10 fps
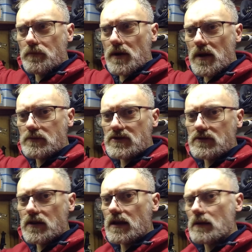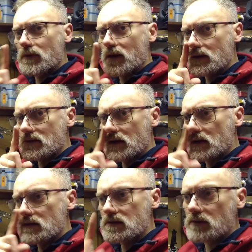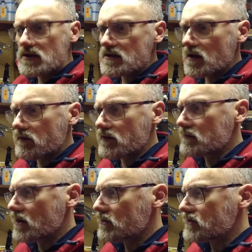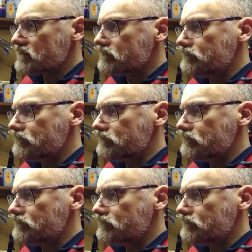but I'm still going to keep that to myself at the moment.